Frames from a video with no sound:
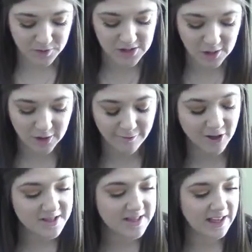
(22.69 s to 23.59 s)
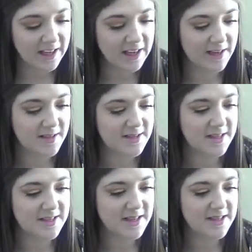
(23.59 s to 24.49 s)
So the first thing is
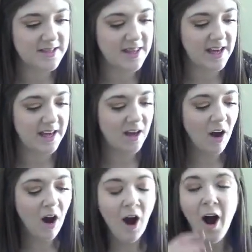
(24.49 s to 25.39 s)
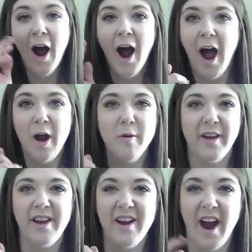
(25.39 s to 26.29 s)
this is the, I'm
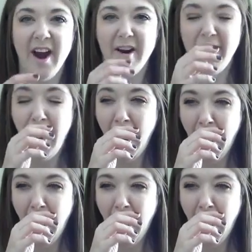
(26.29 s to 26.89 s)
really tired.